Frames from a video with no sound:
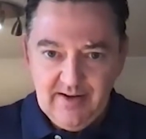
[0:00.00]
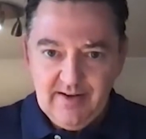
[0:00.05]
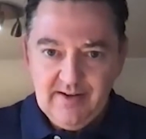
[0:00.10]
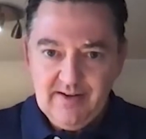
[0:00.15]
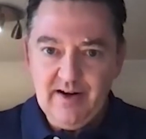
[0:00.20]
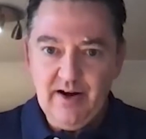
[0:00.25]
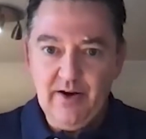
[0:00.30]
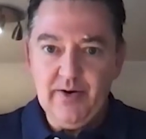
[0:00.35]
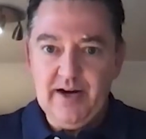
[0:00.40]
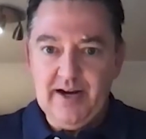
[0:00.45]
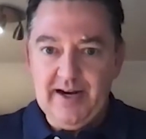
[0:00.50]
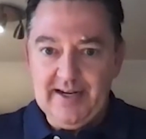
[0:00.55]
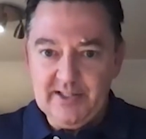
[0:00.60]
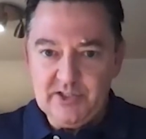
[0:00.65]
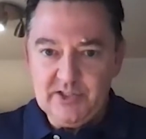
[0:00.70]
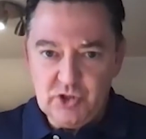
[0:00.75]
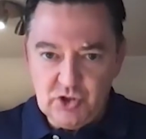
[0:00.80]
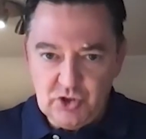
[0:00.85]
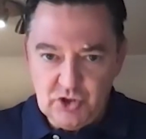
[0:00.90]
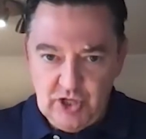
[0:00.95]
You know,
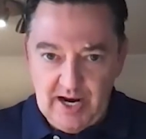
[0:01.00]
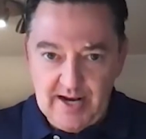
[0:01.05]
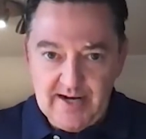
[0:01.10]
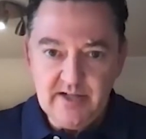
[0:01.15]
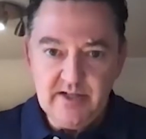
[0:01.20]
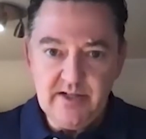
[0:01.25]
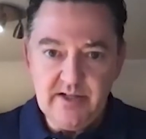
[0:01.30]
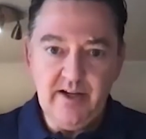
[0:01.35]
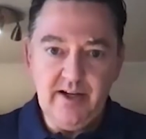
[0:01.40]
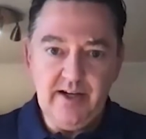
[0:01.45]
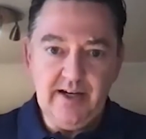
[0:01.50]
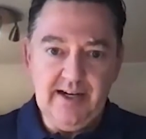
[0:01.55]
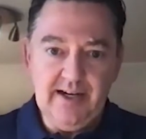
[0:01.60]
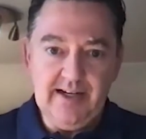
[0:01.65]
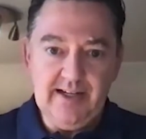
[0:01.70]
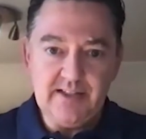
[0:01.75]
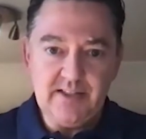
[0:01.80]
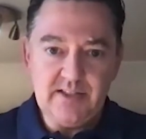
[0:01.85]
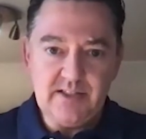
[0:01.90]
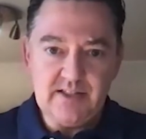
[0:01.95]
it's gender,
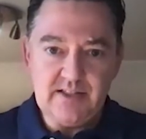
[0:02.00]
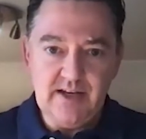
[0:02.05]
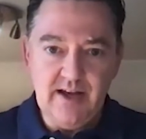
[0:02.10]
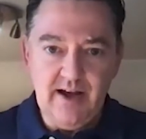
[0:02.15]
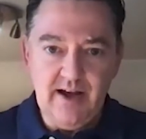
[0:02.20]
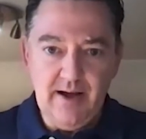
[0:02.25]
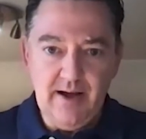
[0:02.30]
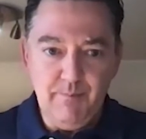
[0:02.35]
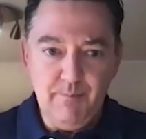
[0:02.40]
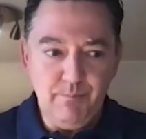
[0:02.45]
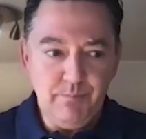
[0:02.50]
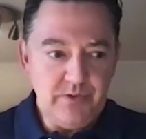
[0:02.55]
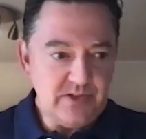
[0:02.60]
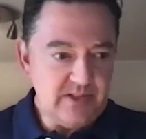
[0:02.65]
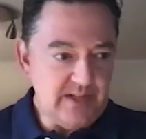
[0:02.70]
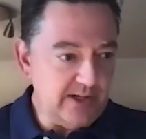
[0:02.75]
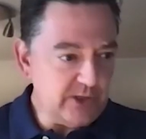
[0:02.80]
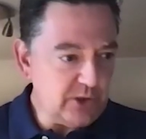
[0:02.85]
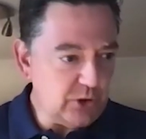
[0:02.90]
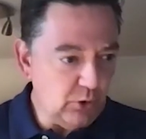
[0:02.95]
it's
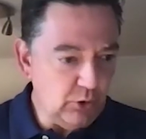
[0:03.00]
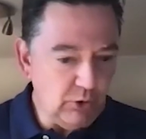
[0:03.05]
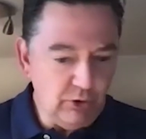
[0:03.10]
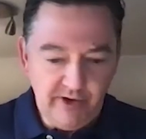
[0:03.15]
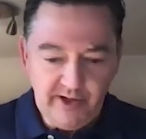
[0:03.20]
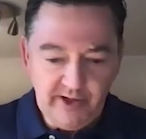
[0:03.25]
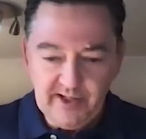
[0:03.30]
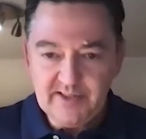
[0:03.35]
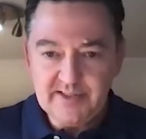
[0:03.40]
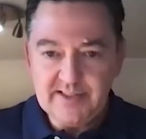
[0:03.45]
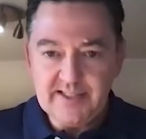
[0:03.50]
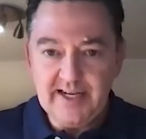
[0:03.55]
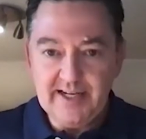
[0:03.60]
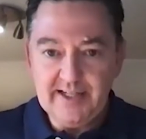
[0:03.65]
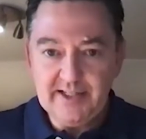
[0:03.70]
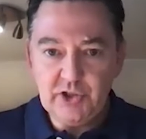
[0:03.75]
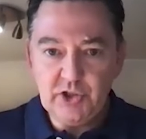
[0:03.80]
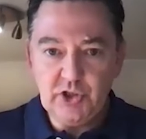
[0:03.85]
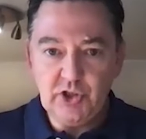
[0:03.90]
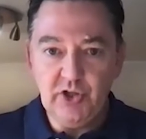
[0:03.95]
sexual
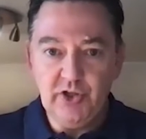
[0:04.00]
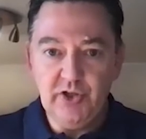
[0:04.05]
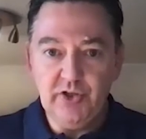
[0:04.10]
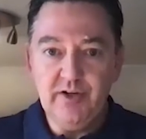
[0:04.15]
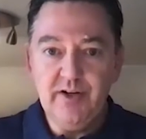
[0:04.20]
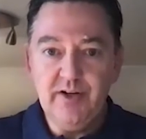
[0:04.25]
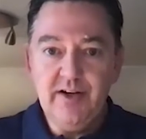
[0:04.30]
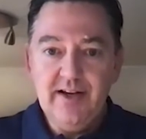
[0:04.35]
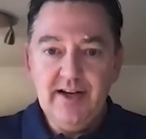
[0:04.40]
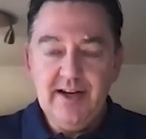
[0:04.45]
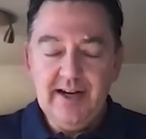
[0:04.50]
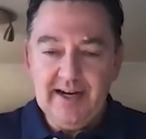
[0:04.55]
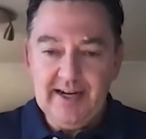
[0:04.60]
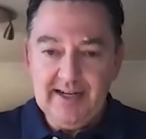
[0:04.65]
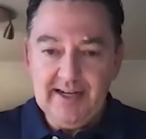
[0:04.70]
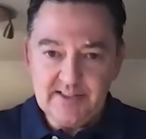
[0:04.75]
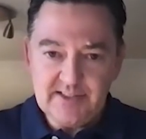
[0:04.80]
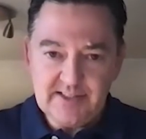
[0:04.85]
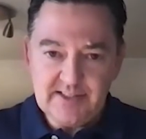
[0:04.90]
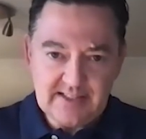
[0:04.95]
orientation,
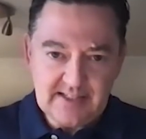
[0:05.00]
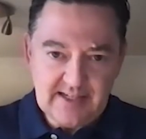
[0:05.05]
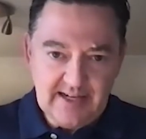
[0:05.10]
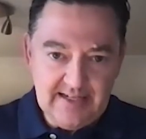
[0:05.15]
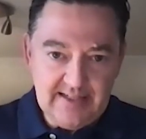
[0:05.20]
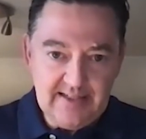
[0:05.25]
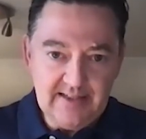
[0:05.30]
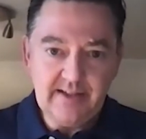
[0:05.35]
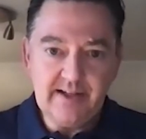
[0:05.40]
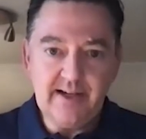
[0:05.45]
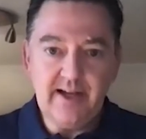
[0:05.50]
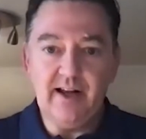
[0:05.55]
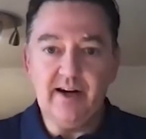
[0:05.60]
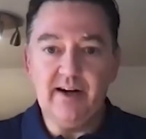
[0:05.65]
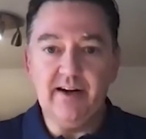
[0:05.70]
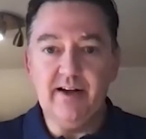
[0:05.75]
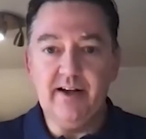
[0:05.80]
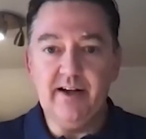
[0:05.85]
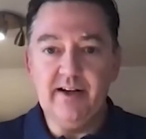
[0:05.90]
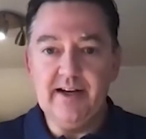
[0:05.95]
it's skin
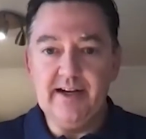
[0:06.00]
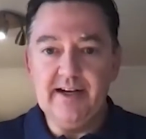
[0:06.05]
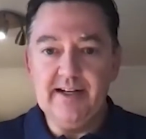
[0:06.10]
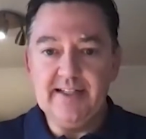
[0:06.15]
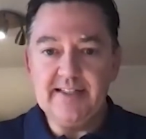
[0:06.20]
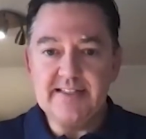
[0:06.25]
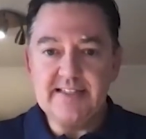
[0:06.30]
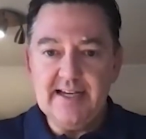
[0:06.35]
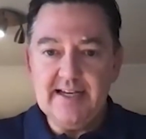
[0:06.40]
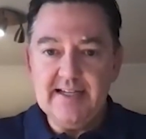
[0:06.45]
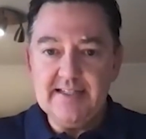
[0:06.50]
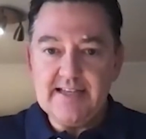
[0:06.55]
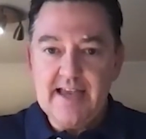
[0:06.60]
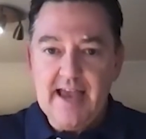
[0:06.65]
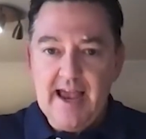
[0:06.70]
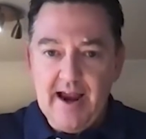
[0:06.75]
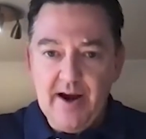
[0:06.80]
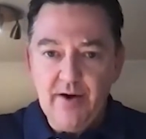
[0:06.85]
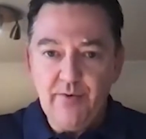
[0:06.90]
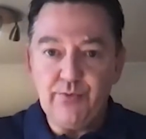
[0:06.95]
color, it's
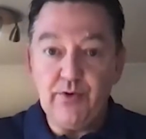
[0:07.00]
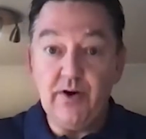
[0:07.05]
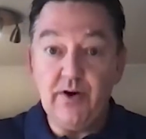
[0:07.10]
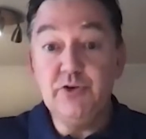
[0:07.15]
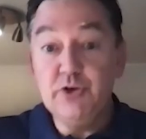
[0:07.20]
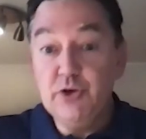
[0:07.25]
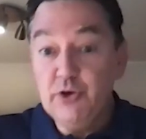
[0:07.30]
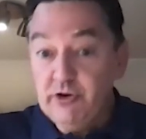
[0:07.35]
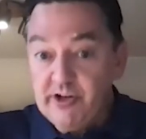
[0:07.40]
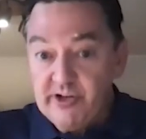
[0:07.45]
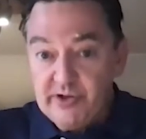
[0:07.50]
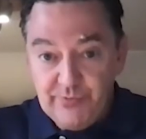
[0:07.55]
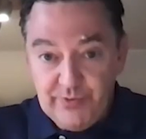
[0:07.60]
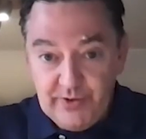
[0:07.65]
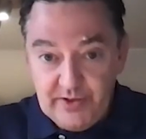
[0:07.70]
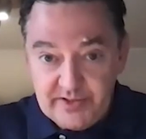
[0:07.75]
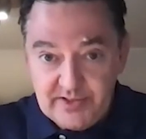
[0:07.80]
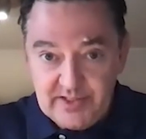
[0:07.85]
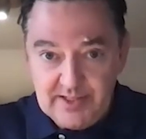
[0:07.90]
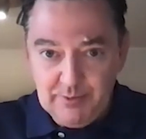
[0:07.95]
every
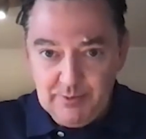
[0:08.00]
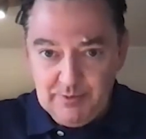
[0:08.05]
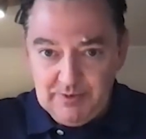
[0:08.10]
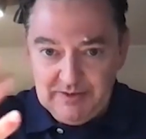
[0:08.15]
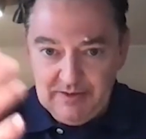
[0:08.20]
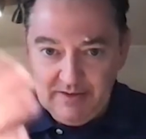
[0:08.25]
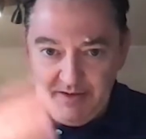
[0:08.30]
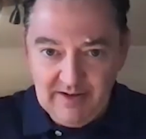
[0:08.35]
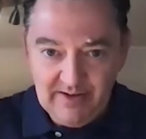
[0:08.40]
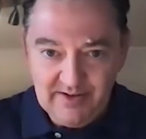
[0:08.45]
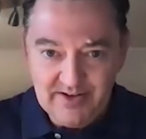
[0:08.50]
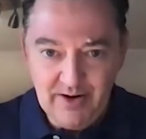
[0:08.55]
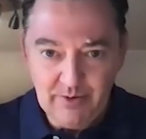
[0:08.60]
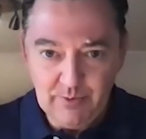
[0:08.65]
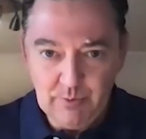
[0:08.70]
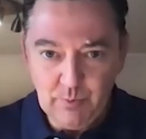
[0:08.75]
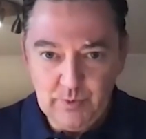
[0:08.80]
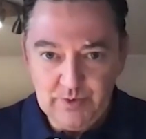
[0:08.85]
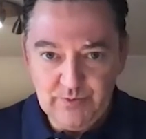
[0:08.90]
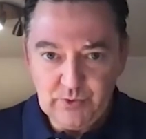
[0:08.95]
neurodiversity, you know,
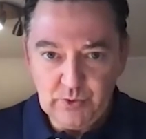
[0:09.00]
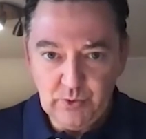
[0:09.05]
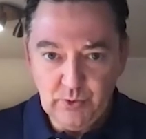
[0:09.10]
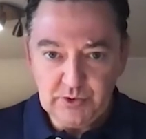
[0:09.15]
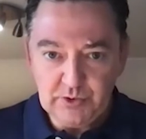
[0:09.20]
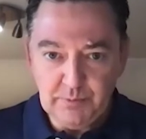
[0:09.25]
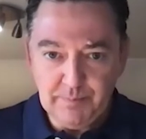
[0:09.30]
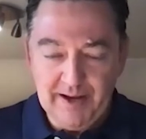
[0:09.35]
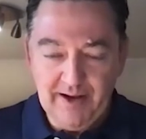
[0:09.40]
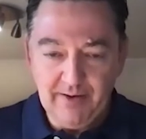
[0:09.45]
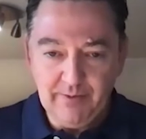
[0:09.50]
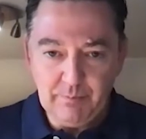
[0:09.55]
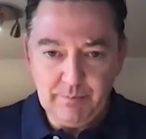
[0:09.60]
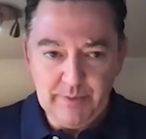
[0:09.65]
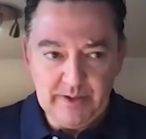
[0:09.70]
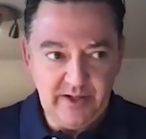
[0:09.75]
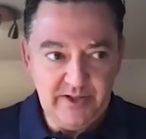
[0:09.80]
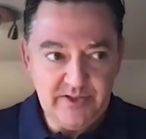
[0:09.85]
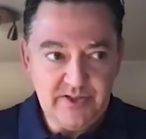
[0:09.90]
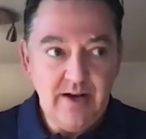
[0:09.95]
we've talked about,
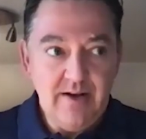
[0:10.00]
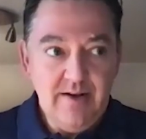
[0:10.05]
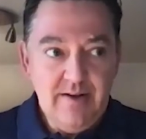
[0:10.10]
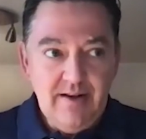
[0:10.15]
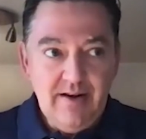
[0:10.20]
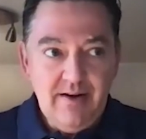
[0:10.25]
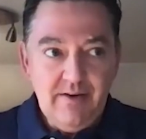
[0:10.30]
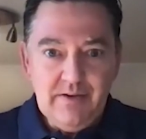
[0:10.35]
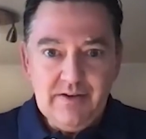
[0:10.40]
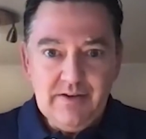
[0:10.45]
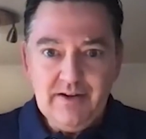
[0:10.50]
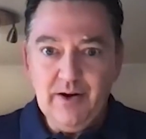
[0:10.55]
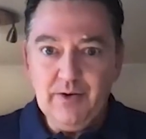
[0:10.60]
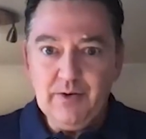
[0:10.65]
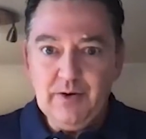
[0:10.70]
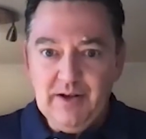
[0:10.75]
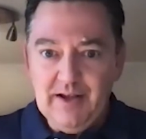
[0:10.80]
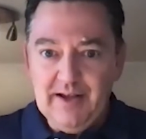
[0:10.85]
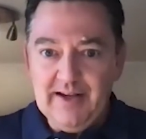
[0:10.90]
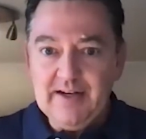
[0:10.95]
because you
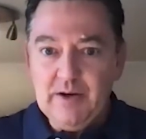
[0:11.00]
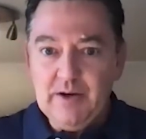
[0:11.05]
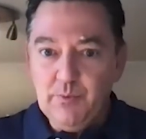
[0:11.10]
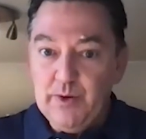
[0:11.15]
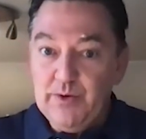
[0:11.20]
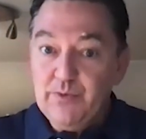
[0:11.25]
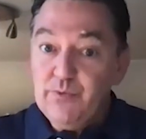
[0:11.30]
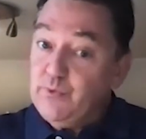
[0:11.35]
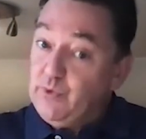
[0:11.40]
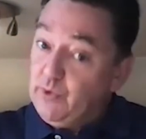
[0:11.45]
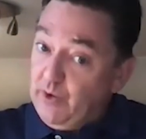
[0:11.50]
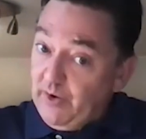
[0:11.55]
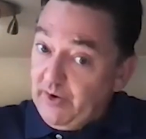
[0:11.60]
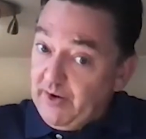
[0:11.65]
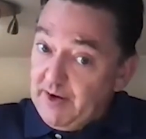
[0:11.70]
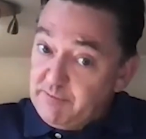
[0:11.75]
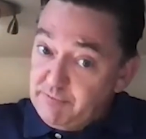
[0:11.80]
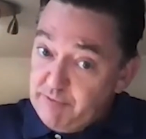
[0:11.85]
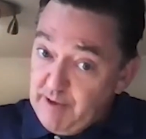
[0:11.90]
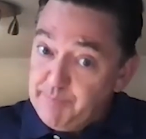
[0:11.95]
know, we've got
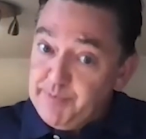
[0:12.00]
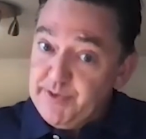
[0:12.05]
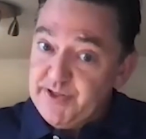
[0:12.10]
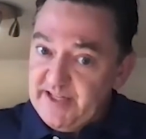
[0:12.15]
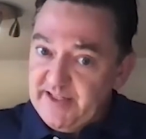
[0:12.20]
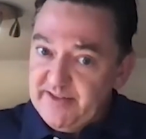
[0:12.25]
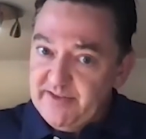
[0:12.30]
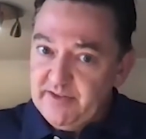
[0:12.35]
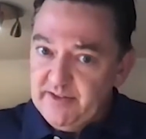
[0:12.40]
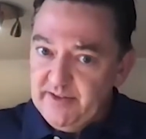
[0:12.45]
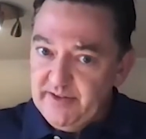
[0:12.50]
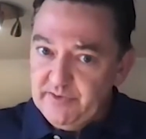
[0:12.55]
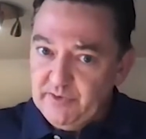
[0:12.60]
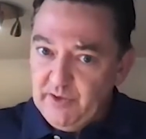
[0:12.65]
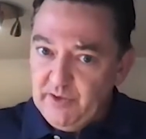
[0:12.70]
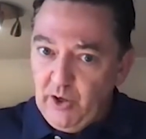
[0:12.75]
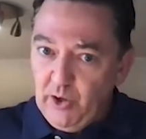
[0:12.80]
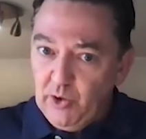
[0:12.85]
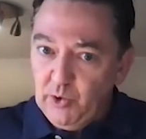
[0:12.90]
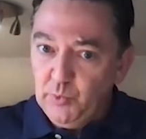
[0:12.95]
to represent the
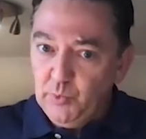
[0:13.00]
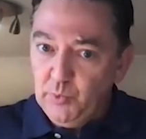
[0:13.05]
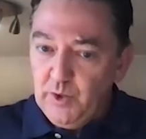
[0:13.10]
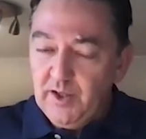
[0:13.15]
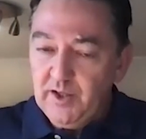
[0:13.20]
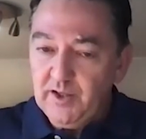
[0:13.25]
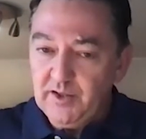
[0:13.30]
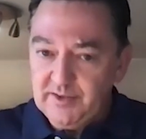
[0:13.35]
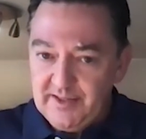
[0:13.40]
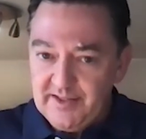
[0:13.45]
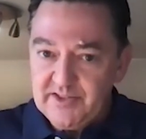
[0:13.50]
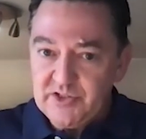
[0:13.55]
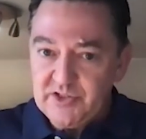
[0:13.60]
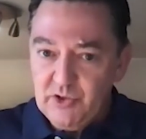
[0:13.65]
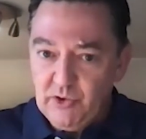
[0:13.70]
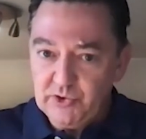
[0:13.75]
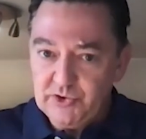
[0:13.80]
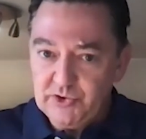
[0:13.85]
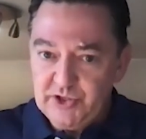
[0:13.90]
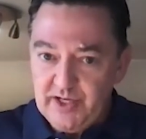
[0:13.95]
whole world. It's
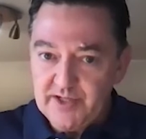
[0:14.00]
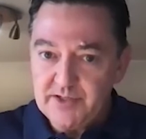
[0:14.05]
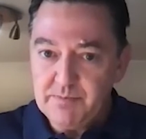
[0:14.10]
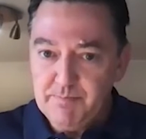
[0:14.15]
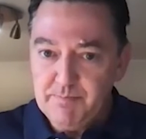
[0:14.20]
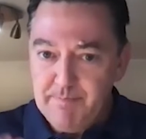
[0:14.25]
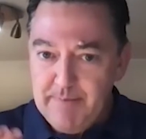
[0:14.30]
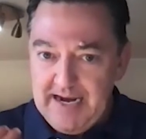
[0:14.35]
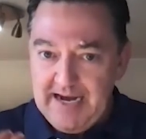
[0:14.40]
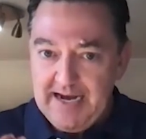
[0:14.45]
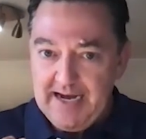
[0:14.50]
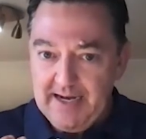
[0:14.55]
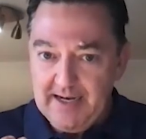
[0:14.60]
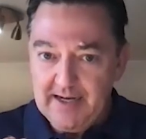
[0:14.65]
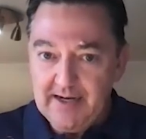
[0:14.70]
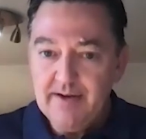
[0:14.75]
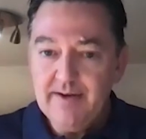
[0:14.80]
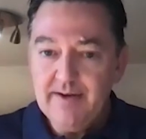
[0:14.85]
not just me.